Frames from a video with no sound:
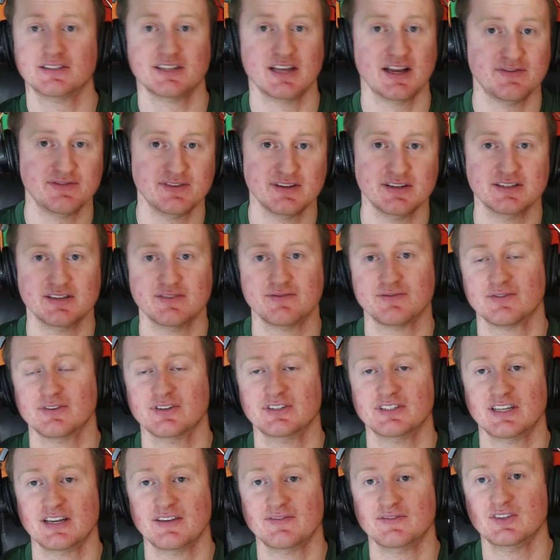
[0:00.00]
safeties and
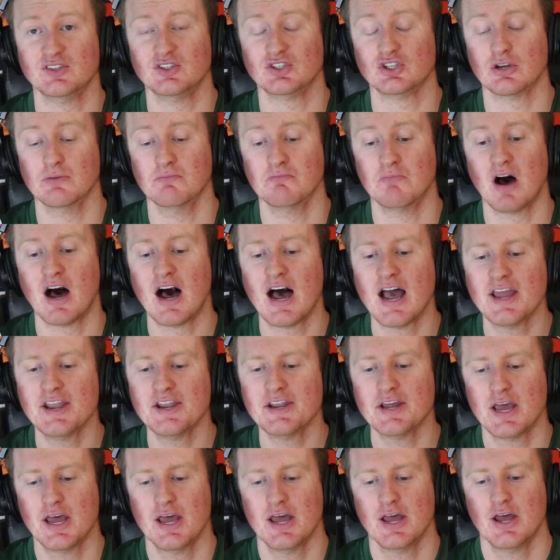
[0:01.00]
free safeties
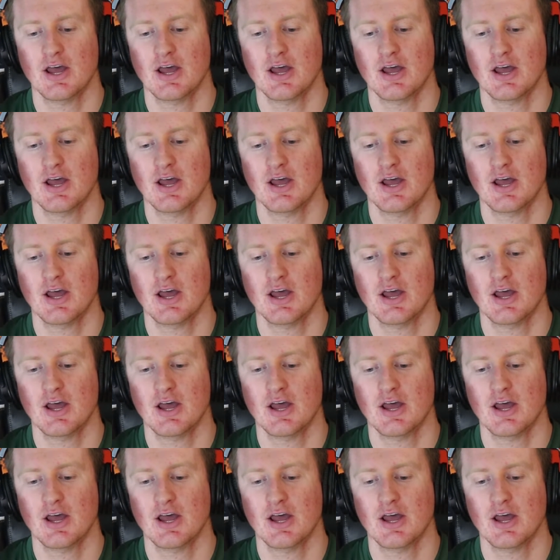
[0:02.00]
combined.